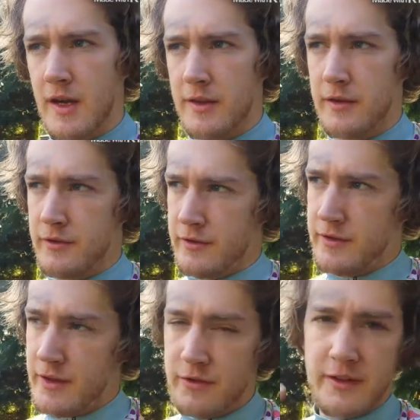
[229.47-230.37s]
there's
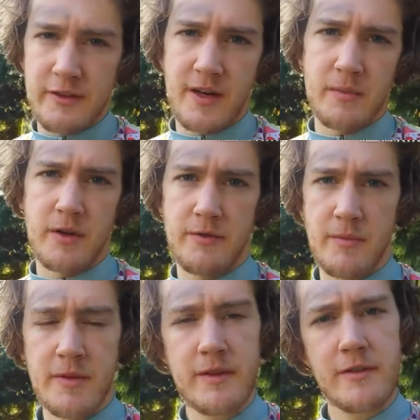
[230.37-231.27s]
things that I'm learning
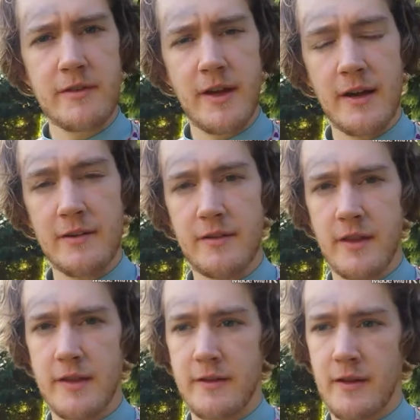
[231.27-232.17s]
from these tests
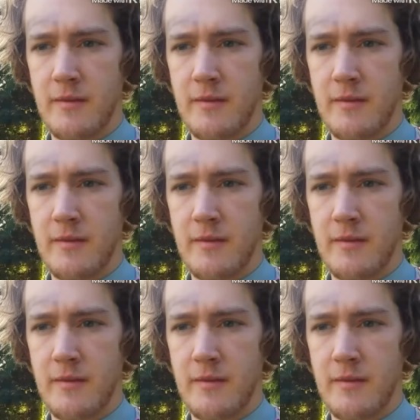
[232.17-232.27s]
that